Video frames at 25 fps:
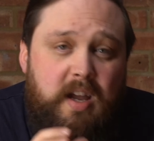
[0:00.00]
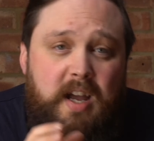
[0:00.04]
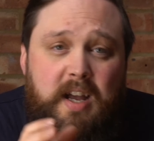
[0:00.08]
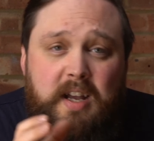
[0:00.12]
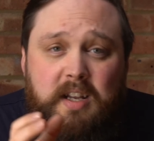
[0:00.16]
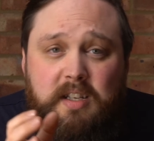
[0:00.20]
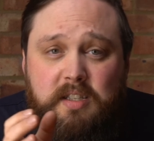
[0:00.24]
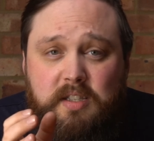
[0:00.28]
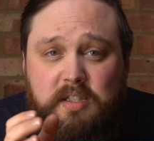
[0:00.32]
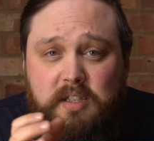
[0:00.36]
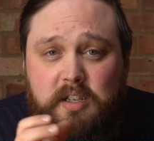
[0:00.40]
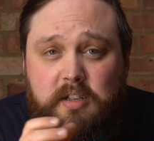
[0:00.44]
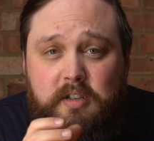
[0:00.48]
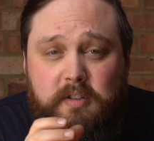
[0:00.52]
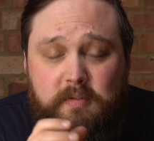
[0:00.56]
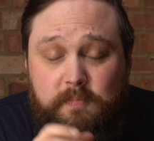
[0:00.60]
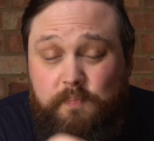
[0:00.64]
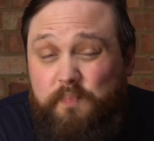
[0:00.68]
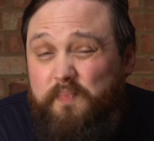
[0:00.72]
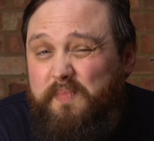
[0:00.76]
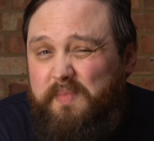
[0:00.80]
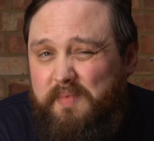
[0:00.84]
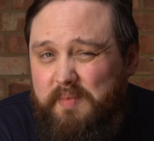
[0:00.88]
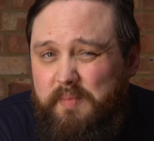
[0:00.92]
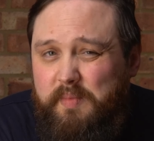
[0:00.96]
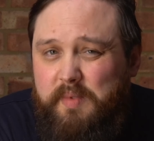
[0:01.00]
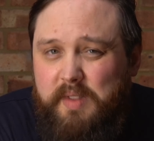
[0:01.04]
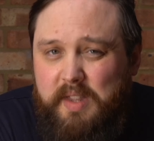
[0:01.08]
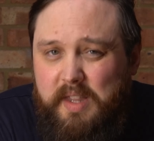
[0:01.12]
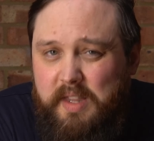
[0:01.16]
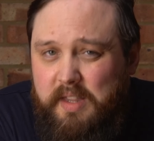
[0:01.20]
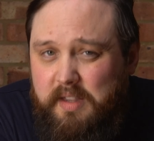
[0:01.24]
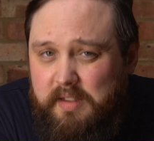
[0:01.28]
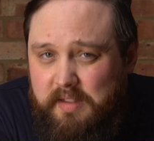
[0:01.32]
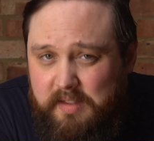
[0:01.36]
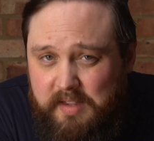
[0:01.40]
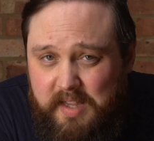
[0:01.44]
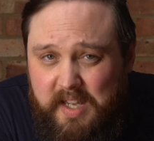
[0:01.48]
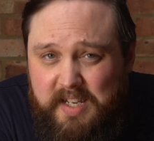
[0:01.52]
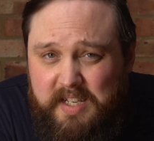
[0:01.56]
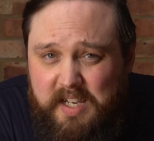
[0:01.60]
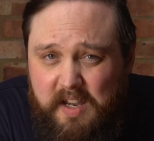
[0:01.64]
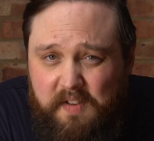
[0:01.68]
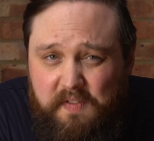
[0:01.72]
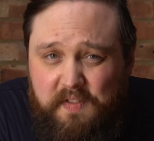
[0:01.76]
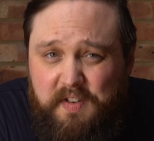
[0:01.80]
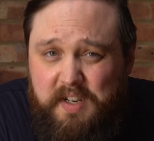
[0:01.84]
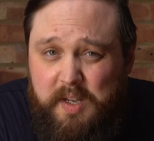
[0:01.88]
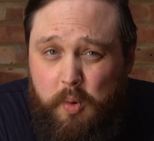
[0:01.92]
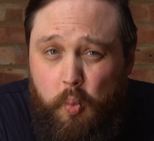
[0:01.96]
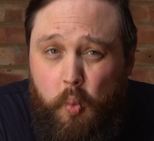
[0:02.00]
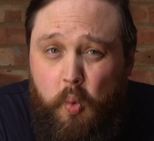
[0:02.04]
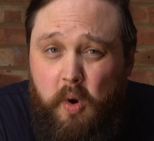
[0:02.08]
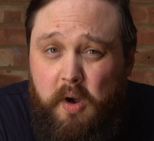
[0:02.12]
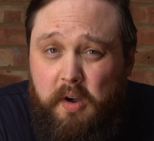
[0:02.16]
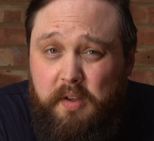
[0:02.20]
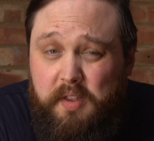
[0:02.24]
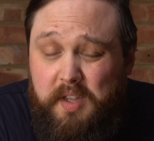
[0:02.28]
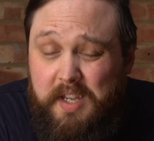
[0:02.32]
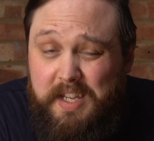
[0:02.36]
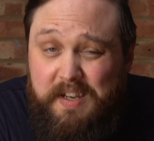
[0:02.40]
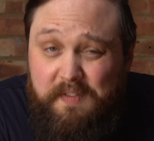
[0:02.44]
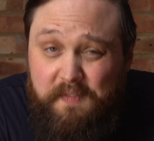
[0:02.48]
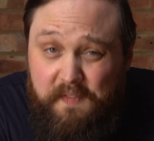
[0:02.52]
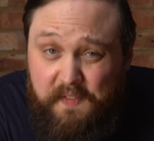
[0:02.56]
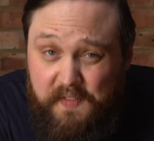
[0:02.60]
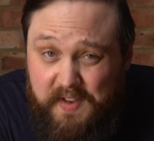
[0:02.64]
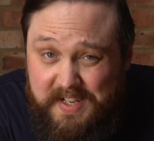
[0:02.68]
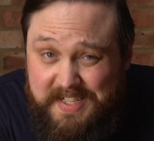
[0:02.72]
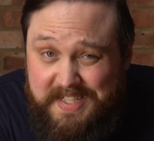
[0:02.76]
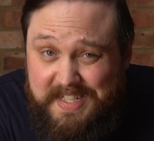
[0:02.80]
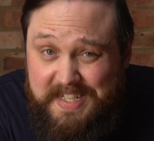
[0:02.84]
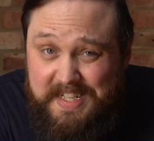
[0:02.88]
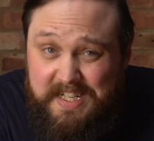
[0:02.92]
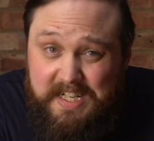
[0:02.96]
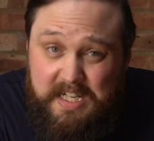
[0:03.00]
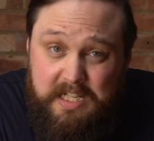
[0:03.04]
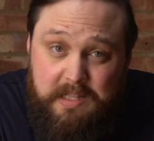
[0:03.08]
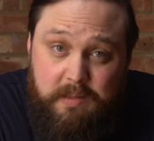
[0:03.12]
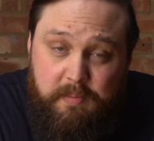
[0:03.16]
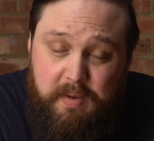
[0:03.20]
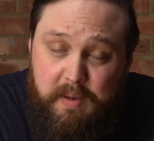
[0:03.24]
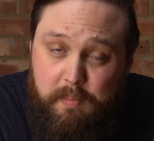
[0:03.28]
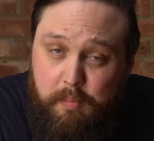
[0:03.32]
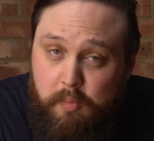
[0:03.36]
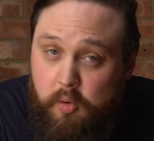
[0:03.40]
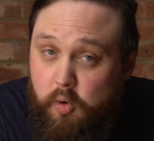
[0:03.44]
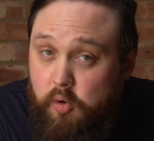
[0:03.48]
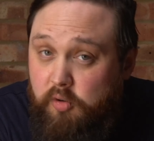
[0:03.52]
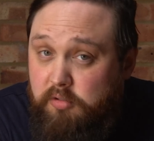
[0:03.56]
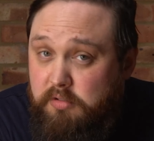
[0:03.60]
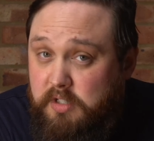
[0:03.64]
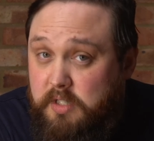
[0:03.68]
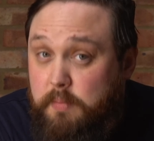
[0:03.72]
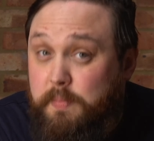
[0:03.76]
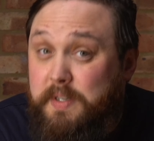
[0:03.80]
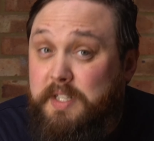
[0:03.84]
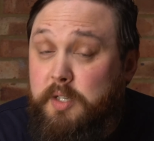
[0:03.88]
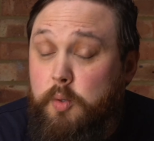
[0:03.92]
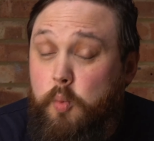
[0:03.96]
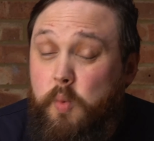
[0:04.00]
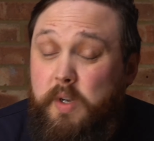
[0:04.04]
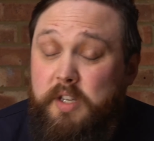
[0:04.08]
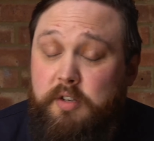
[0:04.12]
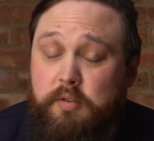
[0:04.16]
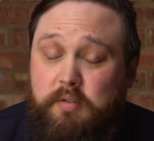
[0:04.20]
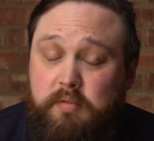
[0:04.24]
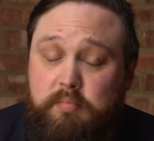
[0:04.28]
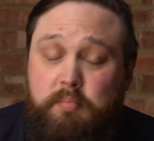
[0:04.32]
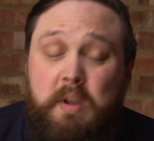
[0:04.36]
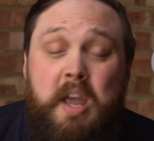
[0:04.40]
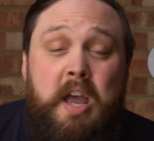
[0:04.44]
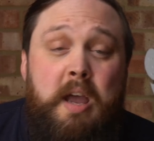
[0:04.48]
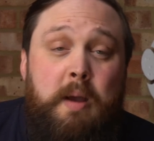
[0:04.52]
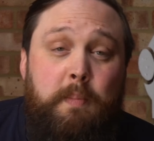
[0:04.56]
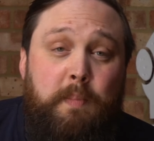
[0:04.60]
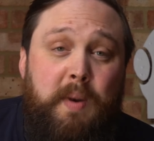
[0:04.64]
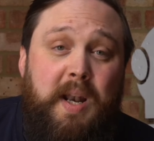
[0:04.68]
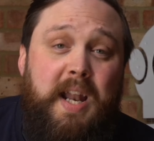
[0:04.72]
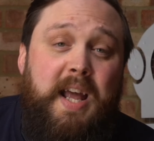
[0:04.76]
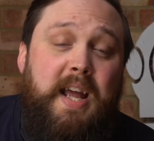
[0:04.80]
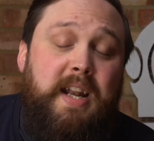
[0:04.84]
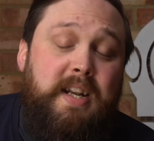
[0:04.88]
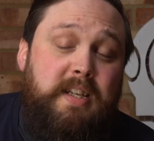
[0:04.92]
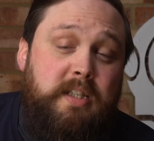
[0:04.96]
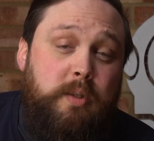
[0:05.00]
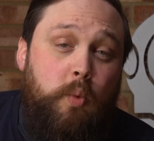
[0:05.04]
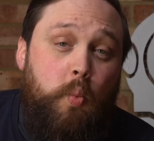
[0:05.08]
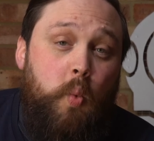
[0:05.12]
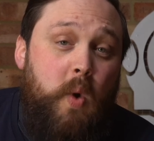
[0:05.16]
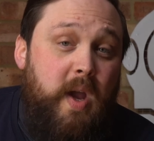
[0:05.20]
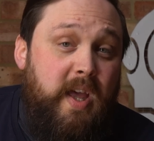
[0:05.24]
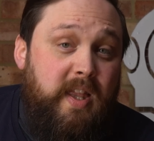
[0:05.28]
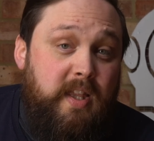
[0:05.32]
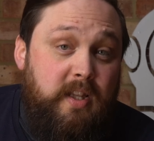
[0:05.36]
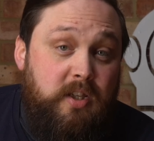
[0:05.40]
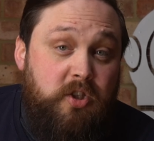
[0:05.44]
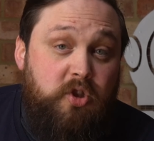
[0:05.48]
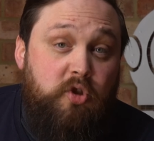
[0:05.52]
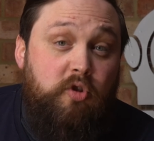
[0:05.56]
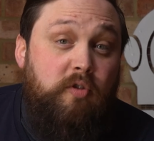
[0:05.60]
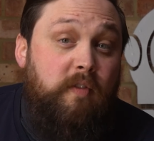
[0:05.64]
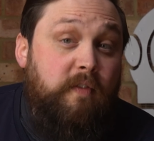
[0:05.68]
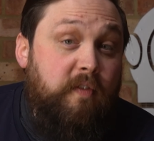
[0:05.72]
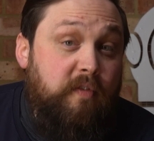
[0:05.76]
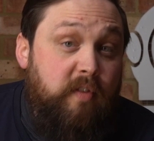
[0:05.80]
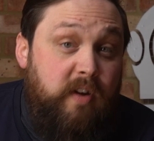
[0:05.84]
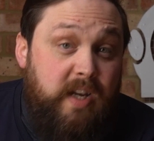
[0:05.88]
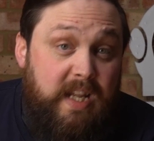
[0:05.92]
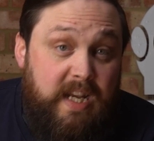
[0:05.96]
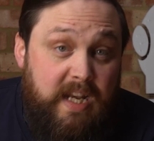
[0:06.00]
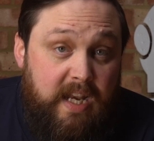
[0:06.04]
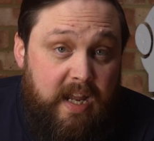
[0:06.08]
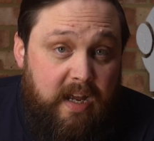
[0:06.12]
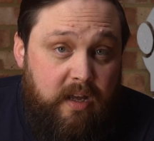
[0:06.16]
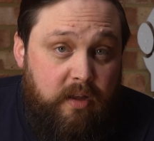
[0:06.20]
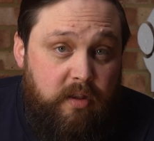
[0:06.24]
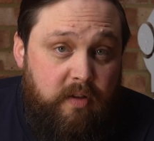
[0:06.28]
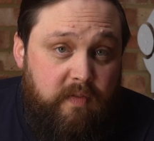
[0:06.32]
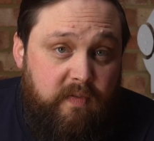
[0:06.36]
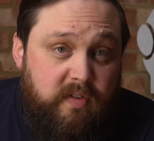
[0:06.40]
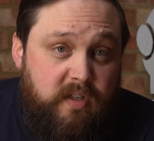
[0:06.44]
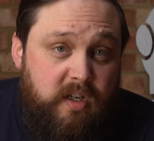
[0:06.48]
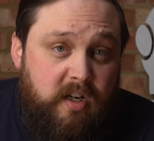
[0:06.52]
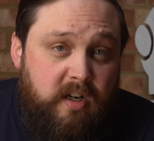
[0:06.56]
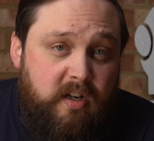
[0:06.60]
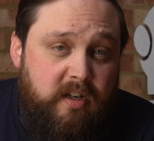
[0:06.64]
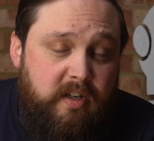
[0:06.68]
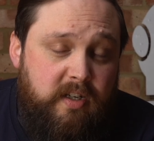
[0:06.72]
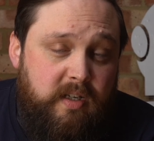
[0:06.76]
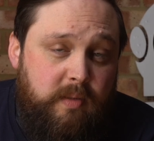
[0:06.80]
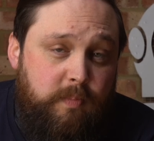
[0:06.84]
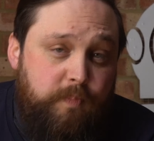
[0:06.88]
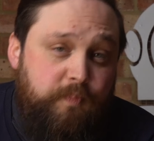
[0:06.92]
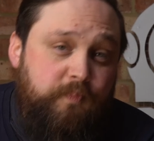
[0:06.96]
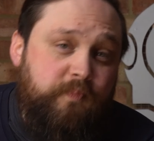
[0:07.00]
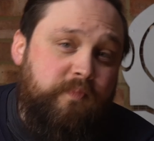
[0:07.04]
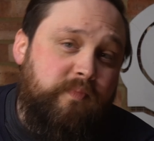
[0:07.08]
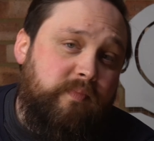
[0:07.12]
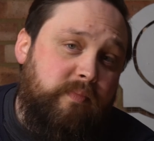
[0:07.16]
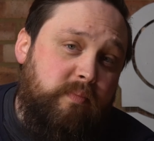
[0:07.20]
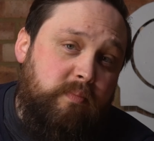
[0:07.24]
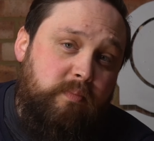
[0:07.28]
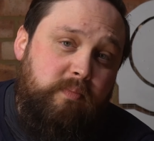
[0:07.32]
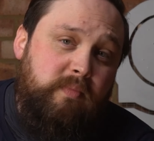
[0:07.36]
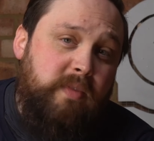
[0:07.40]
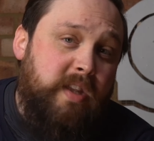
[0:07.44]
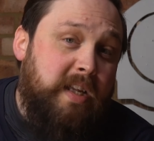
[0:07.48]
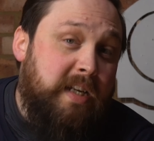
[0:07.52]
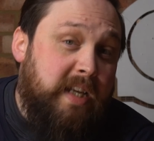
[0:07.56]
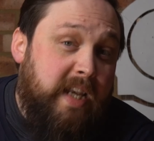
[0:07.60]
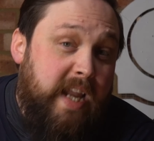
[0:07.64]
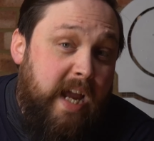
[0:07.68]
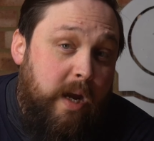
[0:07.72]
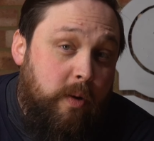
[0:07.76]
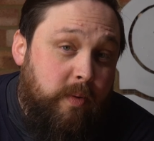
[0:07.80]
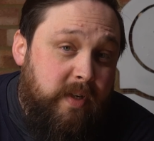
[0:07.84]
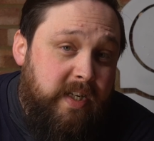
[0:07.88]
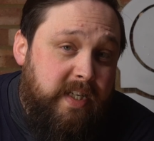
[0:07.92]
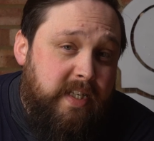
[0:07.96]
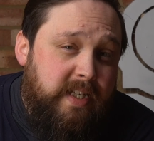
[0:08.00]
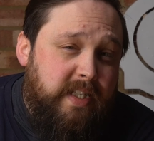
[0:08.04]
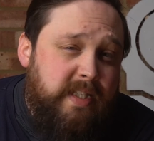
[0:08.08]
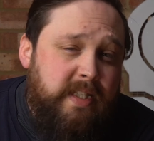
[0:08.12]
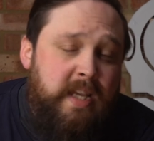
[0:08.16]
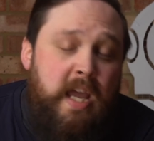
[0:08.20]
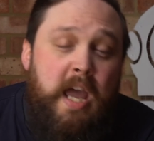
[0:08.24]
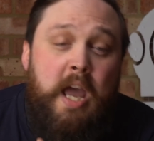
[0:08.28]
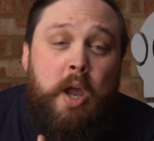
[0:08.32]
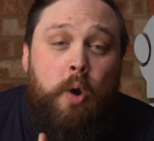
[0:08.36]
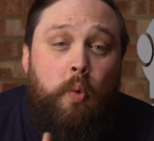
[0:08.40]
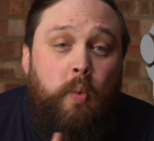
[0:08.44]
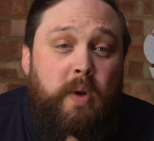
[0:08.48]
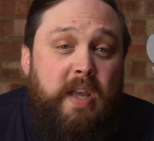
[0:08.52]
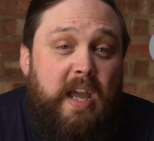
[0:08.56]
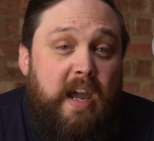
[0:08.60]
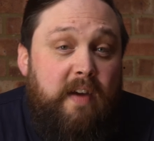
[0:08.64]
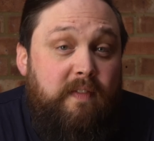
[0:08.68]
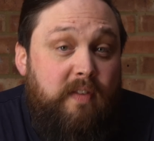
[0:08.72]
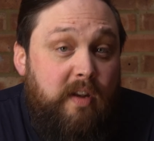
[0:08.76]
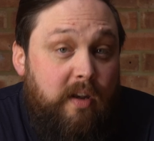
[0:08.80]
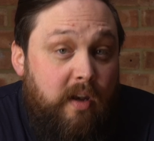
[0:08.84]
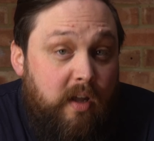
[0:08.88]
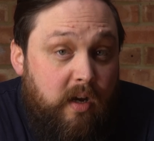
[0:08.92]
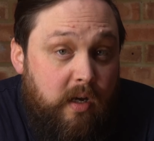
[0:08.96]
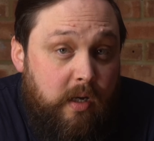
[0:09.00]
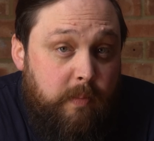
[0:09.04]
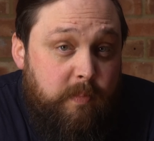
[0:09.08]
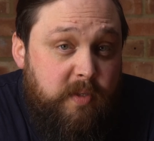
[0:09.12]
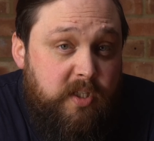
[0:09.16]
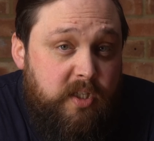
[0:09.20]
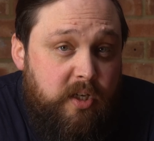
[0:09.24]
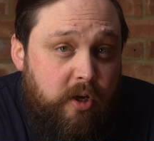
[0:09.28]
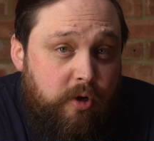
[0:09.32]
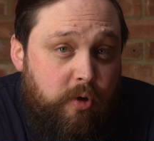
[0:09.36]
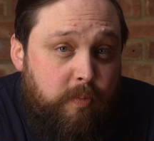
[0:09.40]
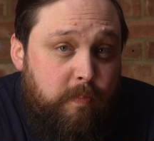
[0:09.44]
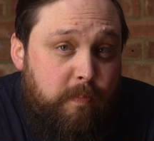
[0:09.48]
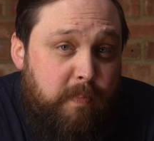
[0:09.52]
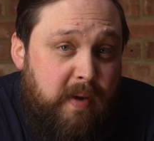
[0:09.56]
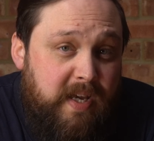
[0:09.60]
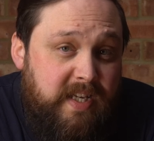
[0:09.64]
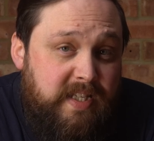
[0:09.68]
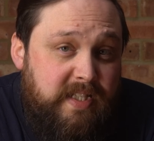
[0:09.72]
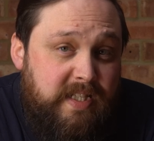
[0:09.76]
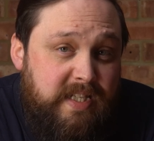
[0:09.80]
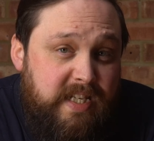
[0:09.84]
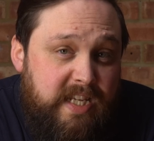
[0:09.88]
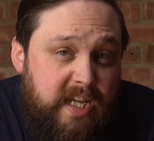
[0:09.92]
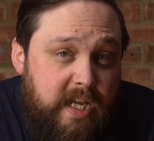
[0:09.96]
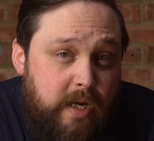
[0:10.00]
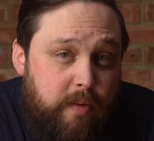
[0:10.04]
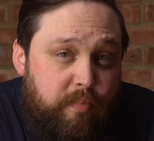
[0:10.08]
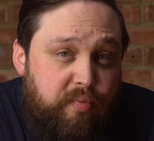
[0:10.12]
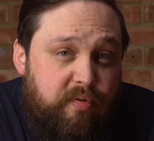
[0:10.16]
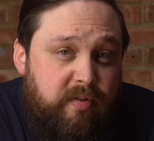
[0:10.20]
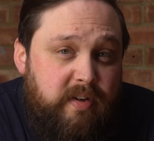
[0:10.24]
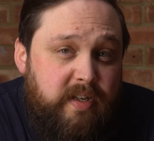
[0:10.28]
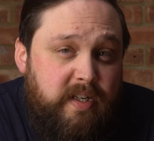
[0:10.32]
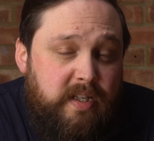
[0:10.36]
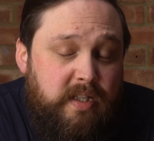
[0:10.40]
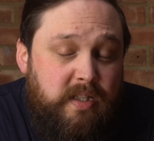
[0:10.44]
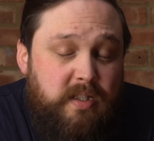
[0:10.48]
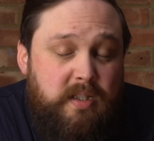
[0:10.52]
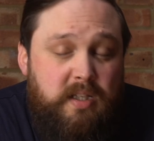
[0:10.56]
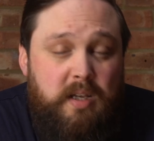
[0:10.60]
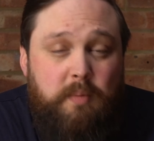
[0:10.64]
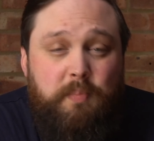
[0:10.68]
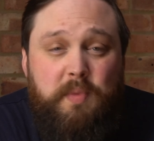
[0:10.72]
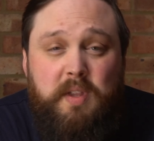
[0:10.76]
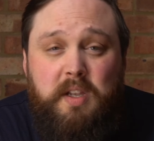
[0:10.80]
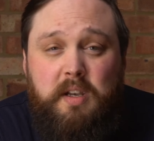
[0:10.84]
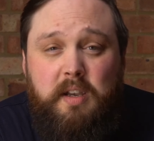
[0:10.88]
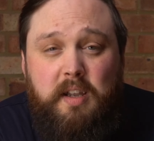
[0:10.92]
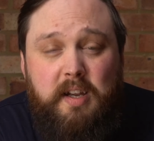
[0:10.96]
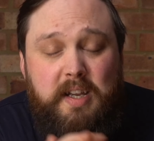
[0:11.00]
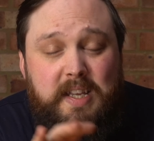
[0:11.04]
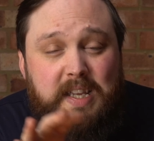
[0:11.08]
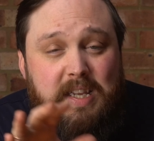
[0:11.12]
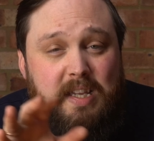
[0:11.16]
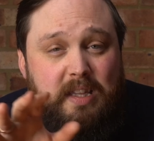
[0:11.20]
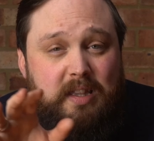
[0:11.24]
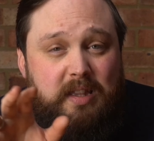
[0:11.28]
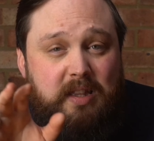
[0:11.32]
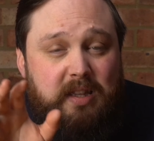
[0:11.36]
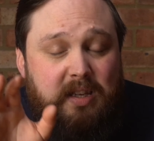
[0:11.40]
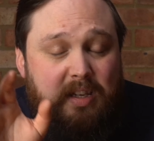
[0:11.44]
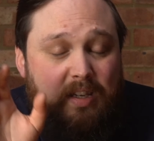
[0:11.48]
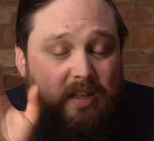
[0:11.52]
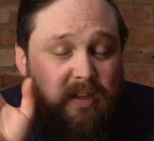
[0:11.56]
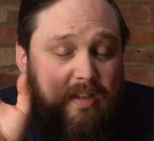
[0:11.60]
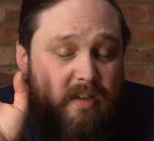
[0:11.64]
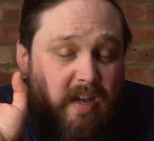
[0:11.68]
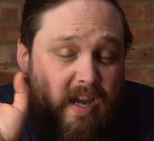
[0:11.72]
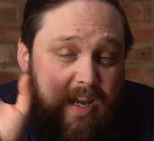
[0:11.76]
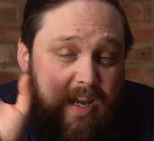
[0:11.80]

uh, so they're definitely worth investing a little bit more, especially when you're planning to wear the suit for any length of time. Nowadays, we have limestone-based neoprene, something like in the